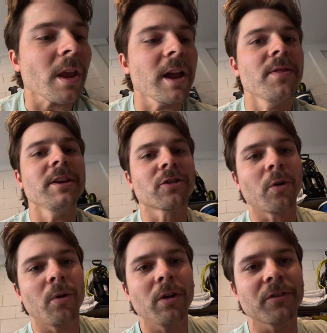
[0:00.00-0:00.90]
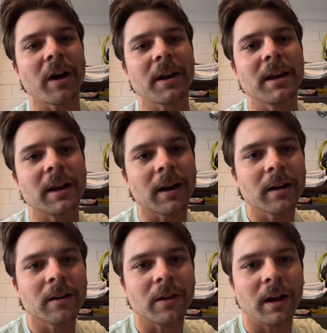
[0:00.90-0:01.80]
and these holes on
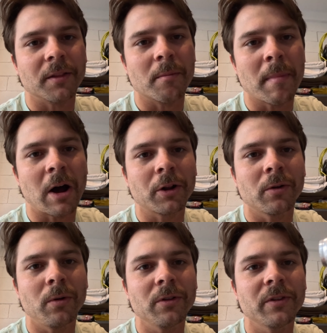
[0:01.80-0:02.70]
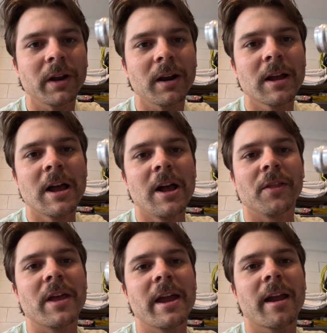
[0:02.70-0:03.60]
here, the mounting holes there,
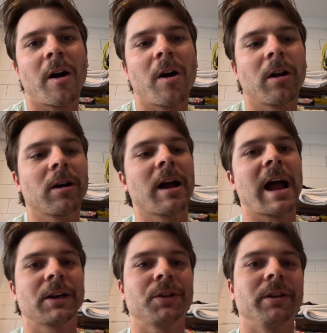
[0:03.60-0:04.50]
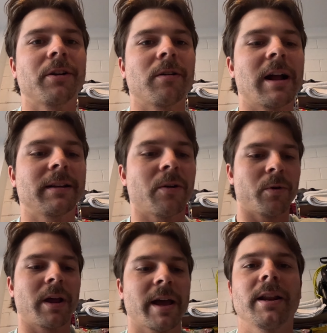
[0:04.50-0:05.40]
they are actually correct. I
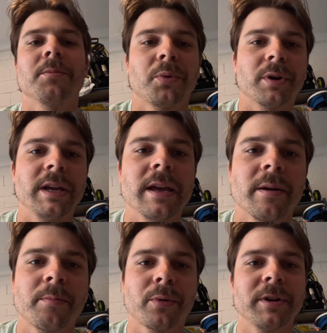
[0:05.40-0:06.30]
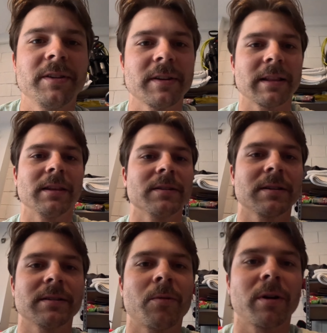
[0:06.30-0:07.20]
went ahead and preset this
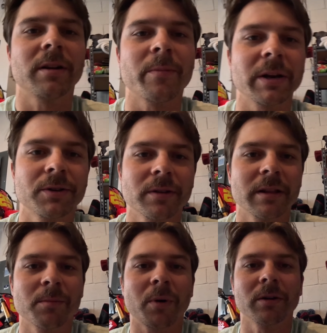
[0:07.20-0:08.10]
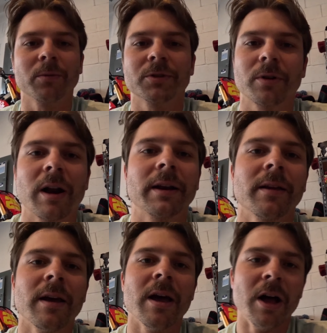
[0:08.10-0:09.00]
because I wanted to make sure that the part was correct.
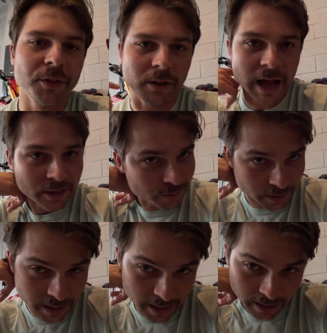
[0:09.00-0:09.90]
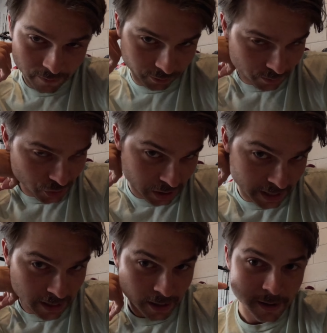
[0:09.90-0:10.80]
The last one that I got from
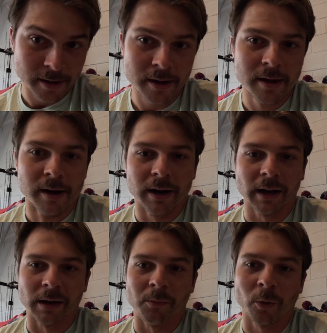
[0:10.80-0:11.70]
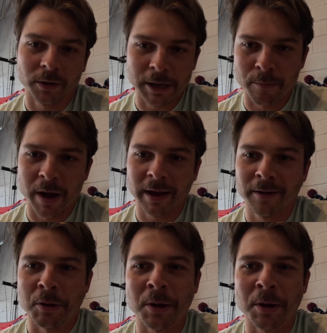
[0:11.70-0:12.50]
China, or eBay,